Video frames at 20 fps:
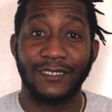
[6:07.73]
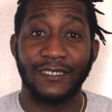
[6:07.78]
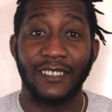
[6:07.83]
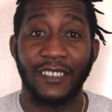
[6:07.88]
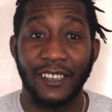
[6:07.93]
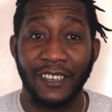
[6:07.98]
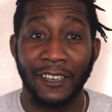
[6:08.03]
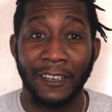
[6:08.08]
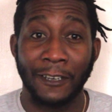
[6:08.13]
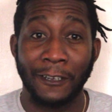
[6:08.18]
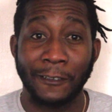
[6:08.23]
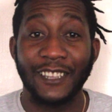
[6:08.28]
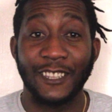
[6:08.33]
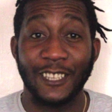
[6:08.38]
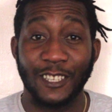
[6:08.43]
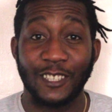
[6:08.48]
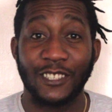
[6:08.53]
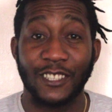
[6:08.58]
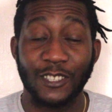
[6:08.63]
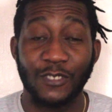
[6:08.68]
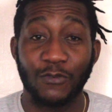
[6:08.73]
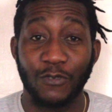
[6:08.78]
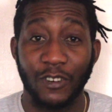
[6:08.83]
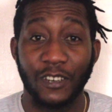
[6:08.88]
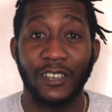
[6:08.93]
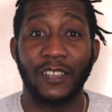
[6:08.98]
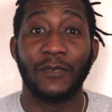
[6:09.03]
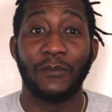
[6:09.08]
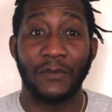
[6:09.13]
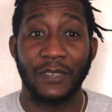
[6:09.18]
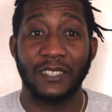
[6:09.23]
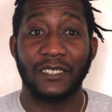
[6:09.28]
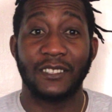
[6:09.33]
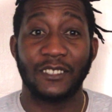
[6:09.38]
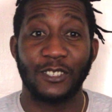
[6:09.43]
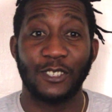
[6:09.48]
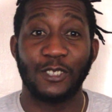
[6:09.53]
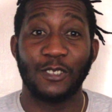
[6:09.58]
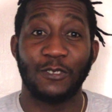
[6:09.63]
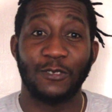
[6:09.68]
uh, a distance runner, Mr.
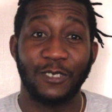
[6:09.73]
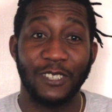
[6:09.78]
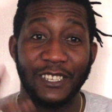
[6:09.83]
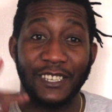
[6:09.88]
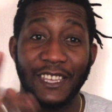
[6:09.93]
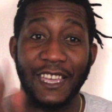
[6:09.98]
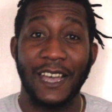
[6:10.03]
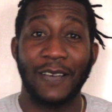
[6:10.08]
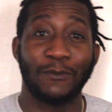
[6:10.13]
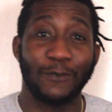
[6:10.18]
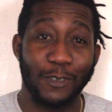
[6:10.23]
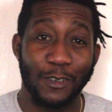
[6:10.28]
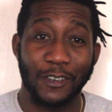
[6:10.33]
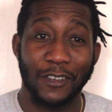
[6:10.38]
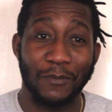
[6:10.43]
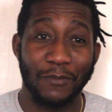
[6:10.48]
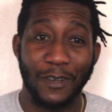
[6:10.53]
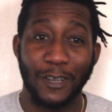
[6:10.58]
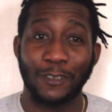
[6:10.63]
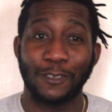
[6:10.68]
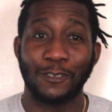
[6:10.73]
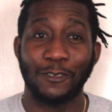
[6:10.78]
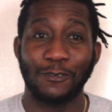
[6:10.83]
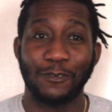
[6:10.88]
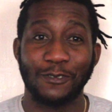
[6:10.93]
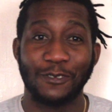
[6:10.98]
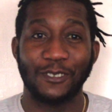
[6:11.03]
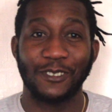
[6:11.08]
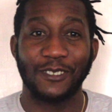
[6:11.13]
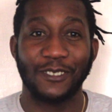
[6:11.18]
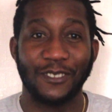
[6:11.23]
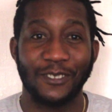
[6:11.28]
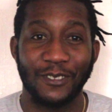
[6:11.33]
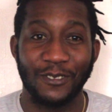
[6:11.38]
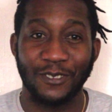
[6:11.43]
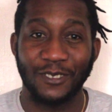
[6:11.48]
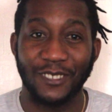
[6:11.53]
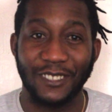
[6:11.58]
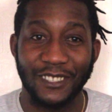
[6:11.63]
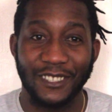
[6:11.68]
Stoney. Yeah, I'm talking about you,
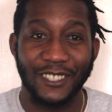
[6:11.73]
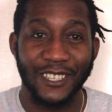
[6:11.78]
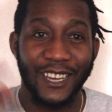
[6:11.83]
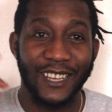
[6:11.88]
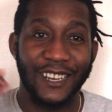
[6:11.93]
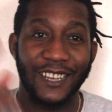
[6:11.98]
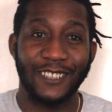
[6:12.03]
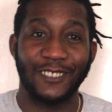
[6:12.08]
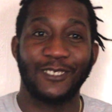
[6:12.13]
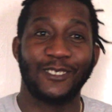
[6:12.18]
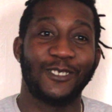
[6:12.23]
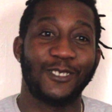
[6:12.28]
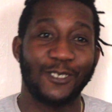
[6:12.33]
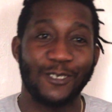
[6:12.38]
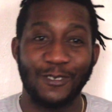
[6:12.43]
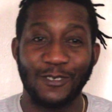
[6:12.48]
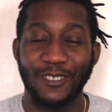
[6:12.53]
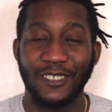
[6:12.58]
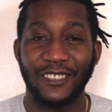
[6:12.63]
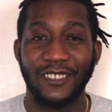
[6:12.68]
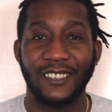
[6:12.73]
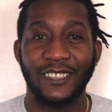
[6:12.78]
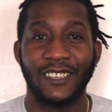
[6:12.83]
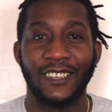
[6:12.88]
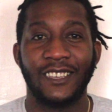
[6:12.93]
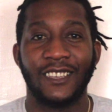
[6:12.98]
Stoney. Shout out to Stoney.